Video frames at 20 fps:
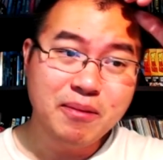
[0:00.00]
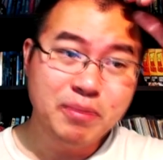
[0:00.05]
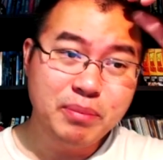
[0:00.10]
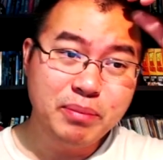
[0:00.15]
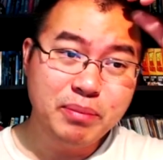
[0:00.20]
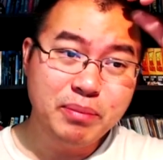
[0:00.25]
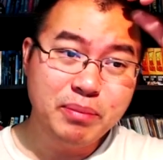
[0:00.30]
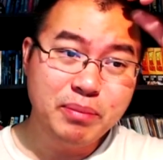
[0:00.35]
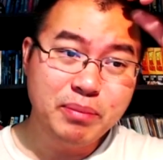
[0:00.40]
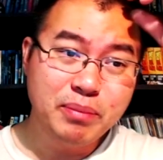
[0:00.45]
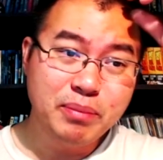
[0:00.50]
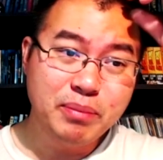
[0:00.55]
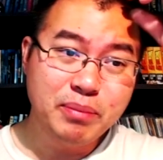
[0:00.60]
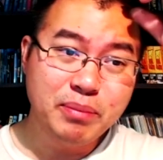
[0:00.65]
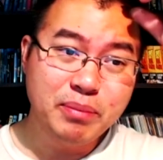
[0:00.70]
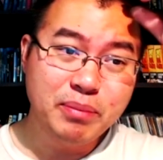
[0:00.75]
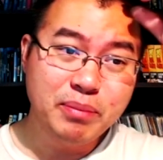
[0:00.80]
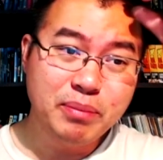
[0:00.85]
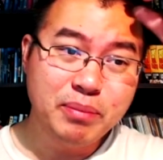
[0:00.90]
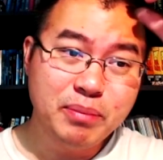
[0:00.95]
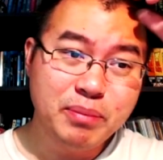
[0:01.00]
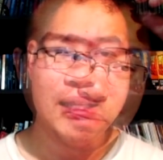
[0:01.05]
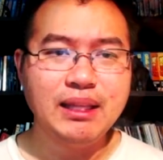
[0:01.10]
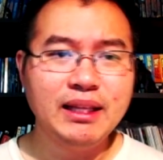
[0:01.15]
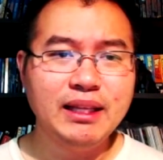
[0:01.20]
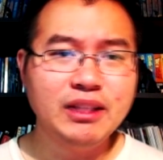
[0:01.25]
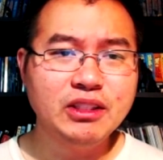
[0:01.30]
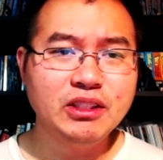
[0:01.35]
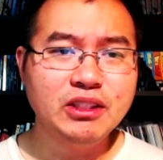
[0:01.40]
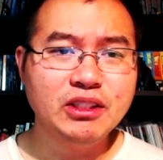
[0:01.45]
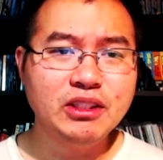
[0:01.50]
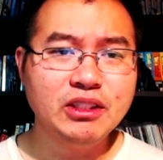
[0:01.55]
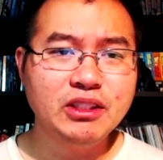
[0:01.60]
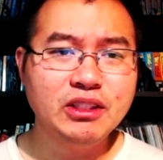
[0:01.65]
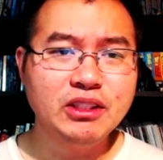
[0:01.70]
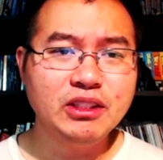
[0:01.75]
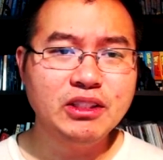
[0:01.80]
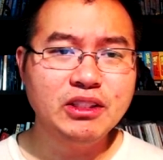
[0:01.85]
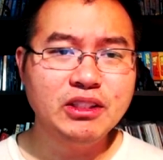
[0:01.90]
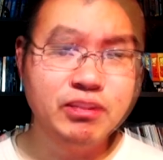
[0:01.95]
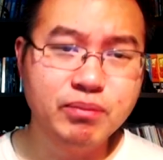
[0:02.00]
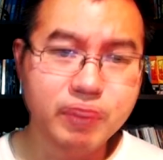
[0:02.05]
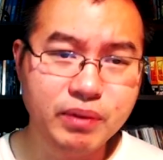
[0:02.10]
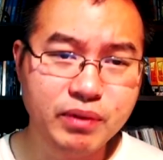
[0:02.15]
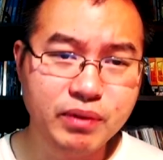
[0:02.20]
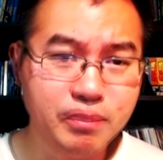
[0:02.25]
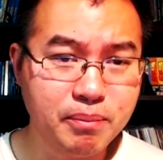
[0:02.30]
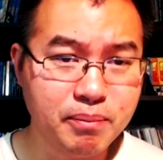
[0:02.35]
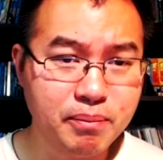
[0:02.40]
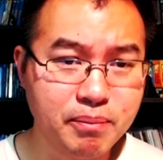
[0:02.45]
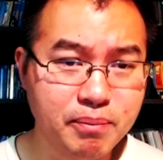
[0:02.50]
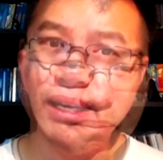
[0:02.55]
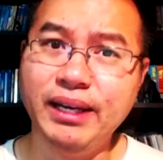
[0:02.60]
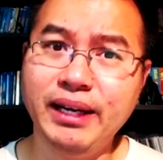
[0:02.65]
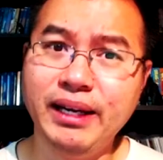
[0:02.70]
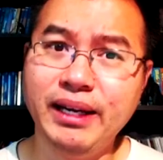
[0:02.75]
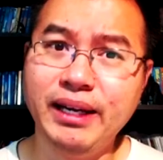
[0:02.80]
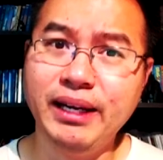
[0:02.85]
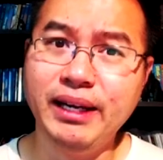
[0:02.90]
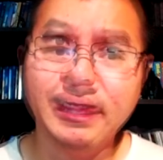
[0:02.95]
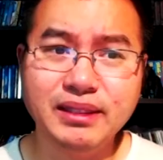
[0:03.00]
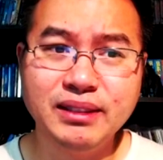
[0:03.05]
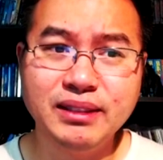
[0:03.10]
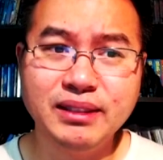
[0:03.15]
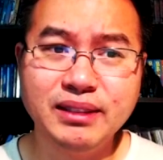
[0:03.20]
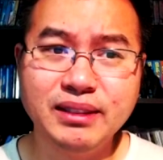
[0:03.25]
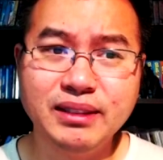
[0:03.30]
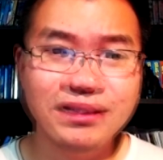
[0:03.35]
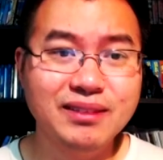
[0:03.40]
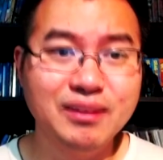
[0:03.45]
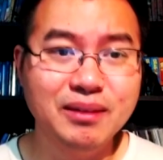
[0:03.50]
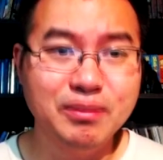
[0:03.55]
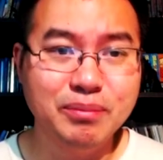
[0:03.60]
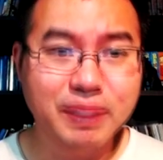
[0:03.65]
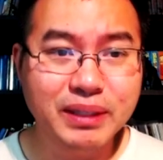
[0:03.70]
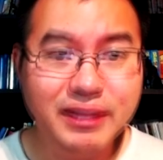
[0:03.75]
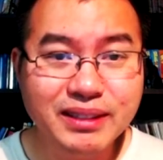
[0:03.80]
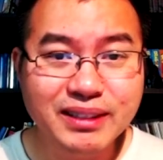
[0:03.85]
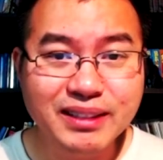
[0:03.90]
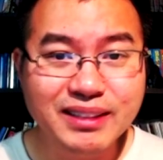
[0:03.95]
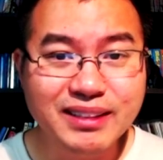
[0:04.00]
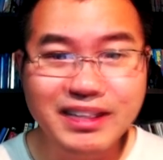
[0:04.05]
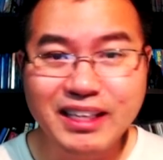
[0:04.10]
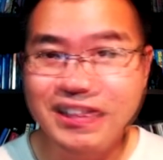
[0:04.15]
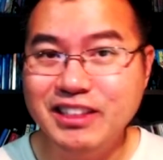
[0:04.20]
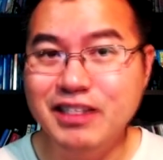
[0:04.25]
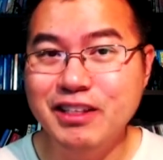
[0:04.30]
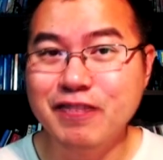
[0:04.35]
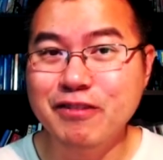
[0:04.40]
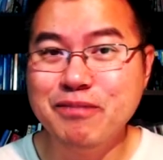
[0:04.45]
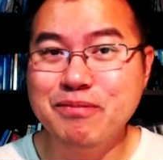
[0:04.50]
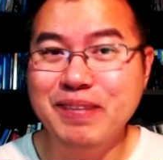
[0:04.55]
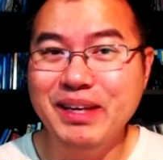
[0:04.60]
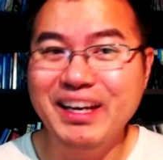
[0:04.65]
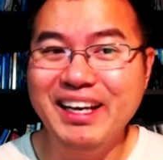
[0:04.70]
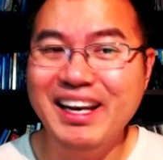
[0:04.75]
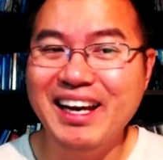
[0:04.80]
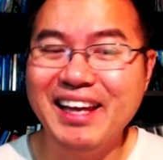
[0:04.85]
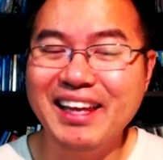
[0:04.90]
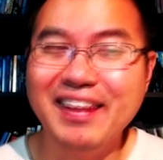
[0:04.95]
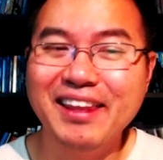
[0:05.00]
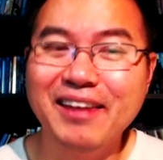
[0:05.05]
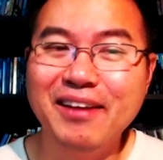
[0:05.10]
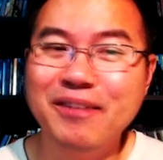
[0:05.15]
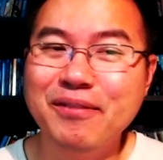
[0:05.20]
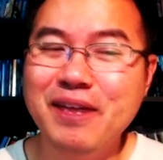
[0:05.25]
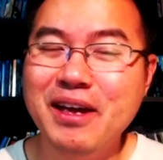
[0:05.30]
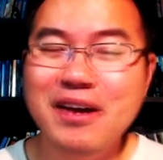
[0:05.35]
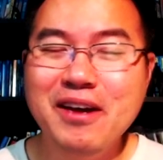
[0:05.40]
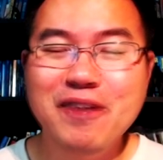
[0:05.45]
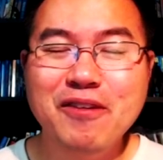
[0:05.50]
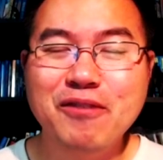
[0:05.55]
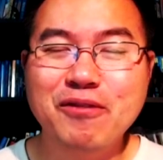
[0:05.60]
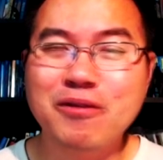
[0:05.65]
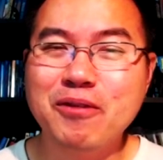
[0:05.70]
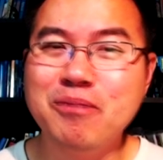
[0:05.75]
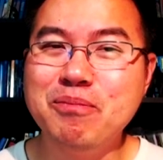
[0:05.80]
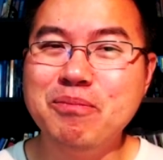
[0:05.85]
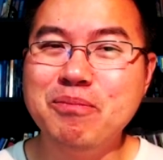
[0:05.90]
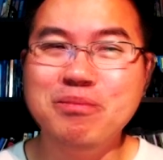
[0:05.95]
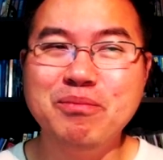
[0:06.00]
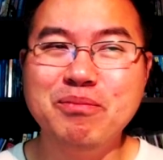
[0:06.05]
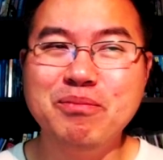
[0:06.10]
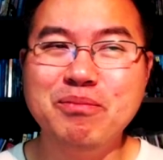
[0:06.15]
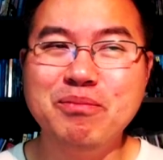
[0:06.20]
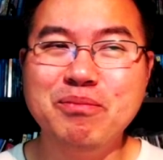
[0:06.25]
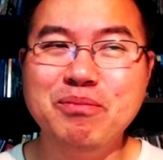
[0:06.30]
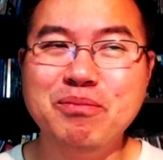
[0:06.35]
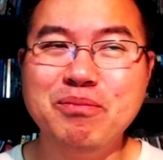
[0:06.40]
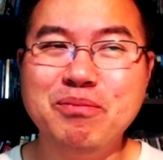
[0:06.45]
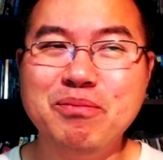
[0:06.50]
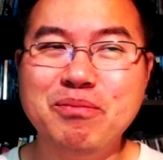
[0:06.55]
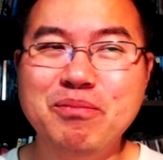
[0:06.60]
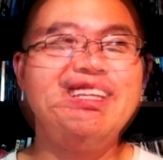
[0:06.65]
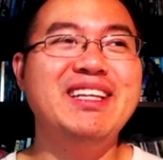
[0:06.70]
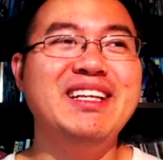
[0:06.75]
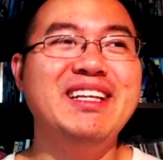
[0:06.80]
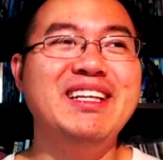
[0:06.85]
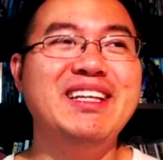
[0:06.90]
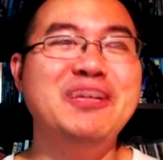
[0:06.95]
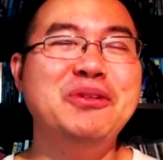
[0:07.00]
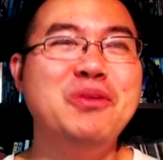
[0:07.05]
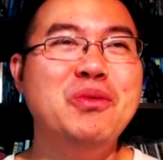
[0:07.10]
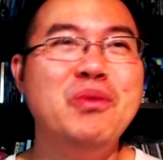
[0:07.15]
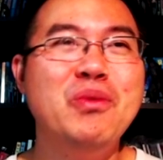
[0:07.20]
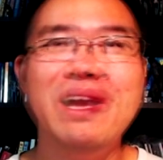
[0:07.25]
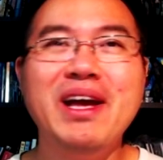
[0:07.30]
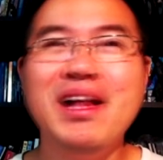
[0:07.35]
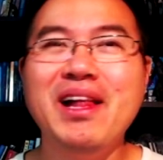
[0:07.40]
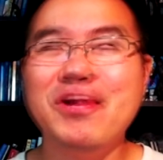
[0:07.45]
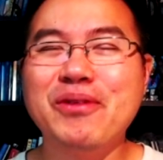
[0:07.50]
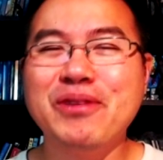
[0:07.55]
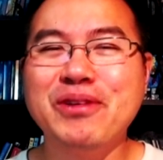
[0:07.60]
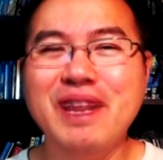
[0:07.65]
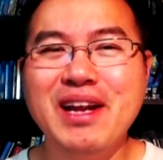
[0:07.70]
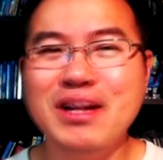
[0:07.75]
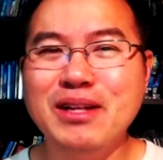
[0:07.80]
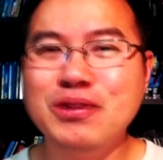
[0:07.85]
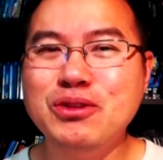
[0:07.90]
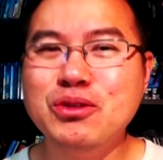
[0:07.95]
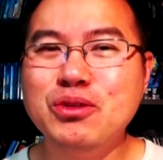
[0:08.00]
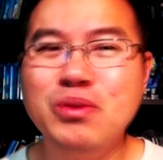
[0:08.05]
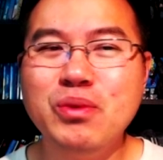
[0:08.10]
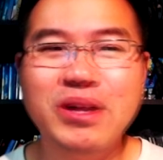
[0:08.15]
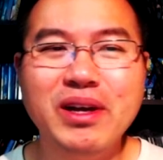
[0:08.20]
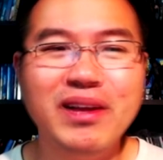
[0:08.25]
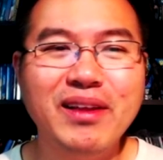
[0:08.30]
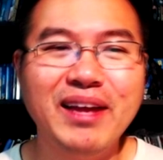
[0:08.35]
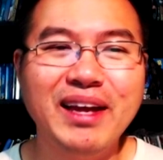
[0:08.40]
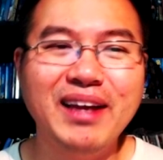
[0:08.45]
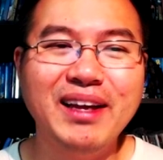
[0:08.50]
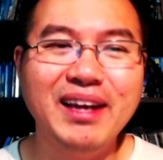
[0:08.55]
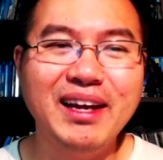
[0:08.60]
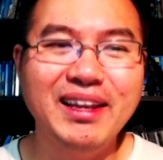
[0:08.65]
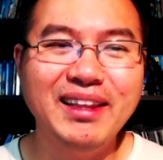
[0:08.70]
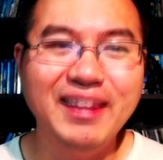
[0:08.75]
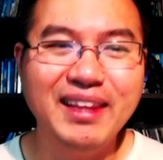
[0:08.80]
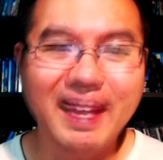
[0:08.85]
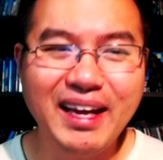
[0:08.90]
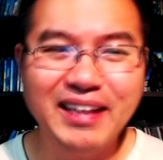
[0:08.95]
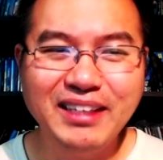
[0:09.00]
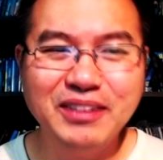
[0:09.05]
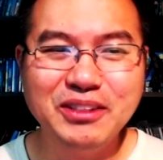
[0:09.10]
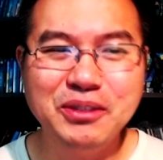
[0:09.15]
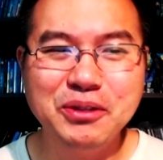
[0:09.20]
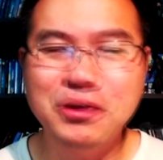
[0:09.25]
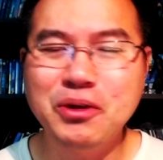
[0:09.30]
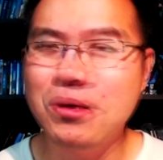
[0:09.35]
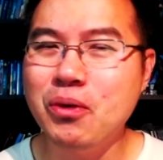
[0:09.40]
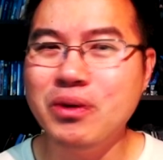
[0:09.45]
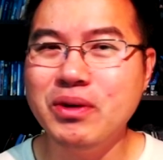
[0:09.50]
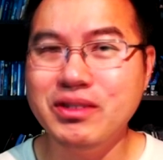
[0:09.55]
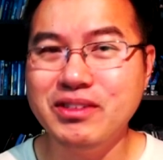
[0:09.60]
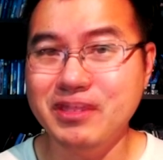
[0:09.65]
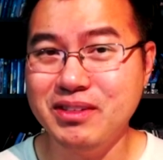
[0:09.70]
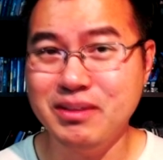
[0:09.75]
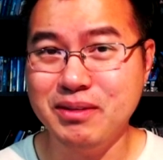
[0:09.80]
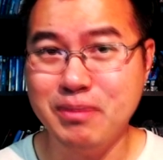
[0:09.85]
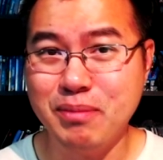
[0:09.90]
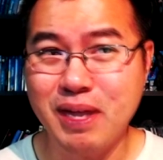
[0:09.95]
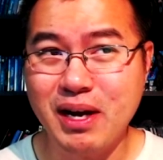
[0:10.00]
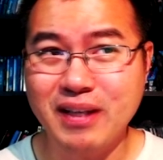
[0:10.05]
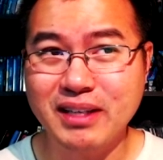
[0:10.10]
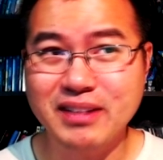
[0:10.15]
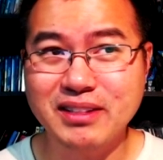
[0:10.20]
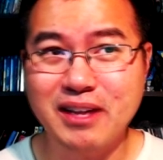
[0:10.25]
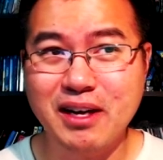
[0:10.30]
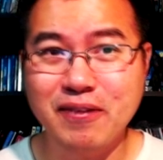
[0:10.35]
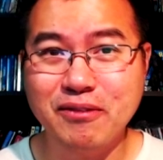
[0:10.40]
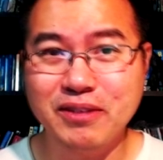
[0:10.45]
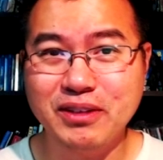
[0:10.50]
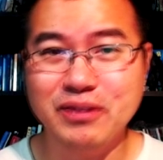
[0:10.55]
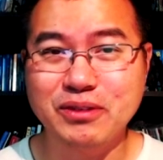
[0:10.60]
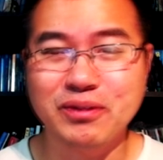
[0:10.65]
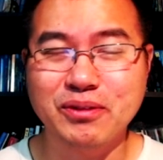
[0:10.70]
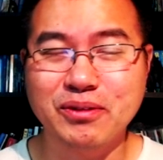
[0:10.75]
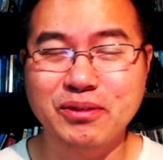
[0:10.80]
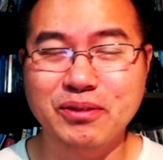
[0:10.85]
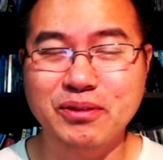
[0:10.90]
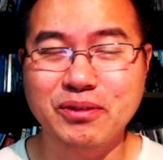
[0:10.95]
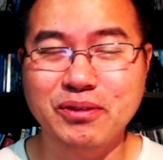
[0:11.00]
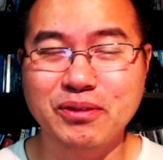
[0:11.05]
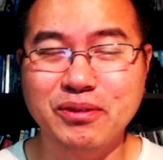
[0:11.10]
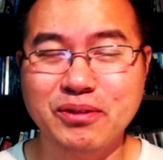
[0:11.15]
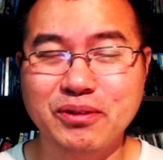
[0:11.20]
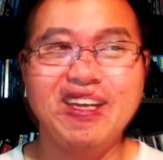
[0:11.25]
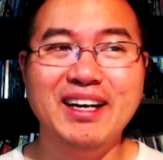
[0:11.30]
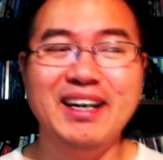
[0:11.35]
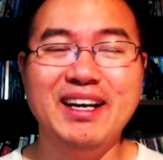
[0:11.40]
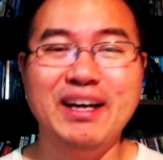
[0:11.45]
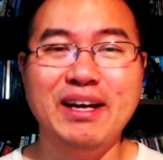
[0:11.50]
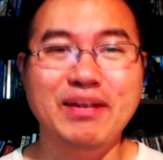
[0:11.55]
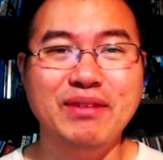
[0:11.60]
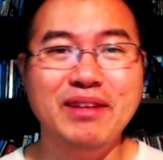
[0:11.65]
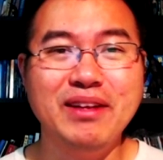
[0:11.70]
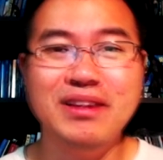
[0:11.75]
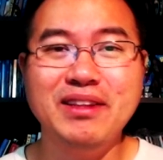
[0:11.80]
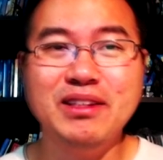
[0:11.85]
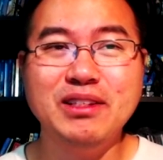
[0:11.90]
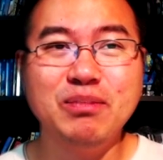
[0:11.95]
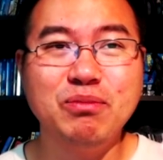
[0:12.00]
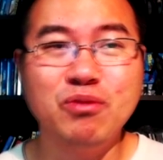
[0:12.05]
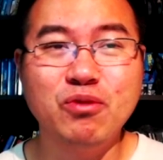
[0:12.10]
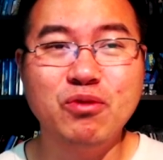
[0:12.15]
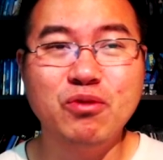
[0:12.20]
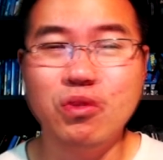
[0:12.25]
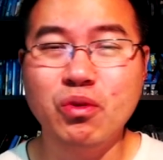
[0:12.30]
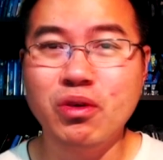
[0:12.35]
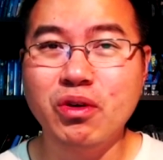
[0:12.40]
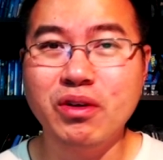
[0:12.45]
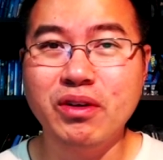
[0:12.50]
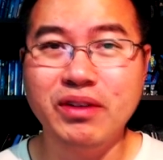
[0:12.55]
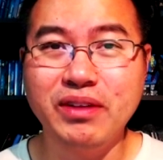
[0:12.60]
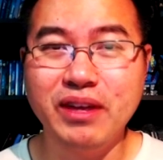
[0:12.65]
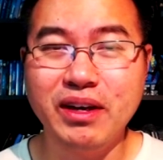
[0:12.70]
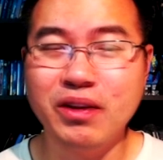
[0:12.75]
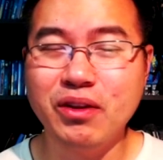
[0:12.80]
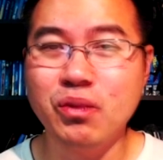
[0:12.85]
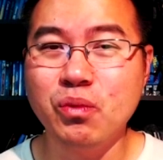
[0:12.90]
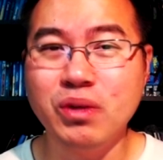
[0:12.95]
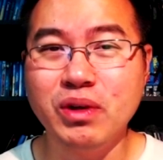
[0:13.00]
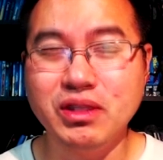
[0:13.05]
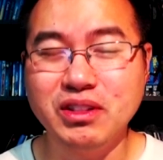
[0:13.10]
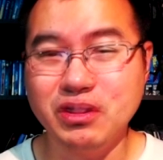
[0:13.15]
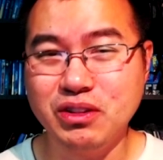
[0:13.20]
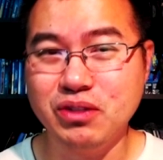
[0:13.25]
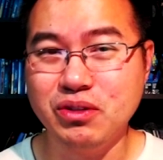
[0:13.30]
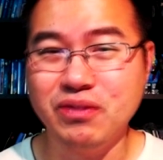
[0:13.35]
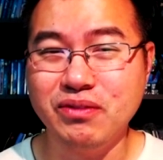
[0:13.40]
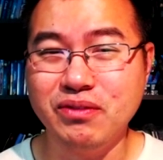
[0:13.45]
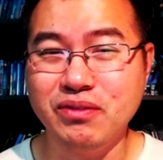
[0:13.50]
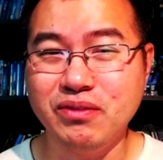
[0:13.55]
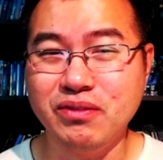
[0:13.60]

But let's talk about the money here because this is the business sense of me. I love for movies that do well or not do well. I, I like to go into the box office, right? Uh, I've done this for the other ones too. I've done